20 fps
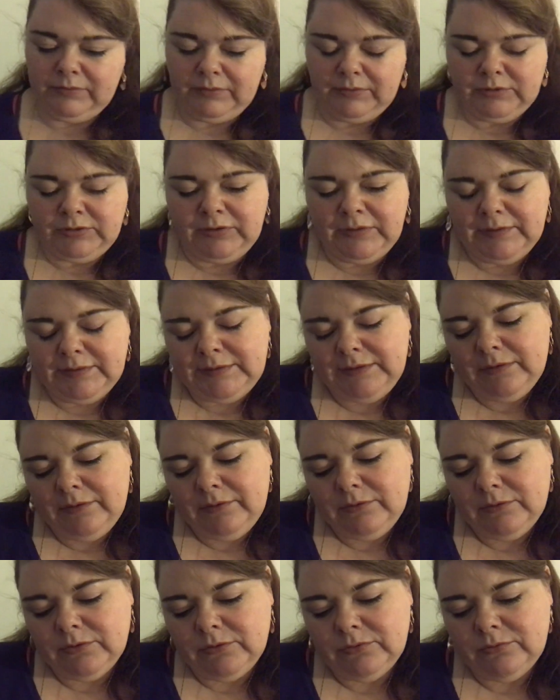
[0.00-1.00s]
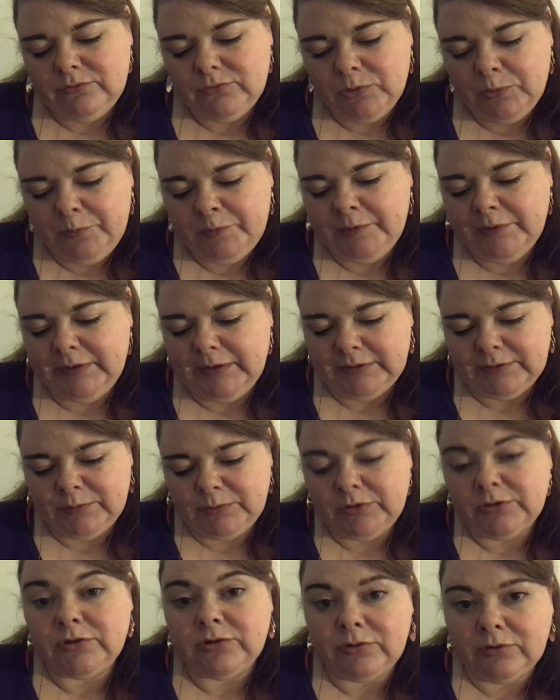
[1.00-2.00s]
So you're still up for this,
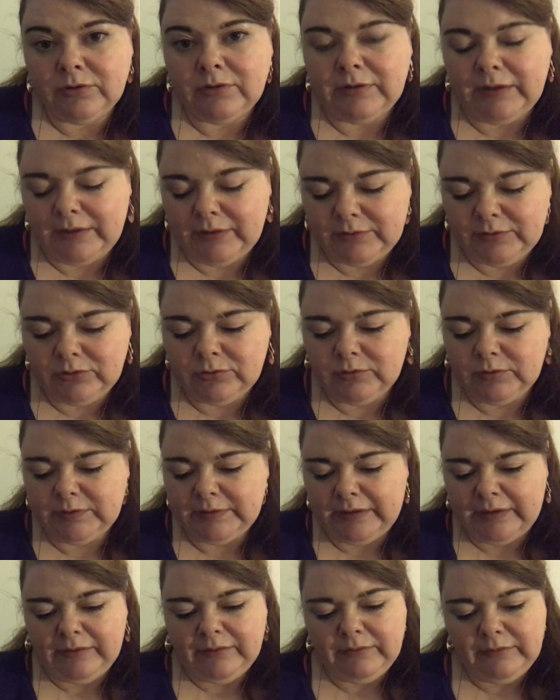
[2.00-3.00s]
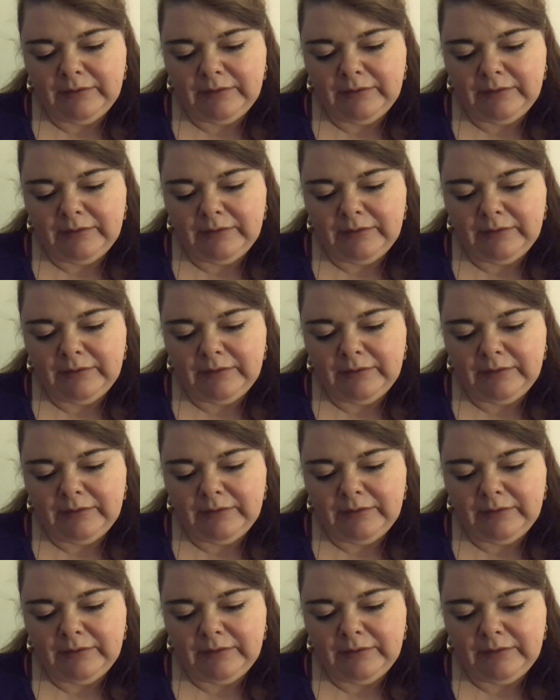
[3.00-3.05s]
which is a good thing. It's a good sign,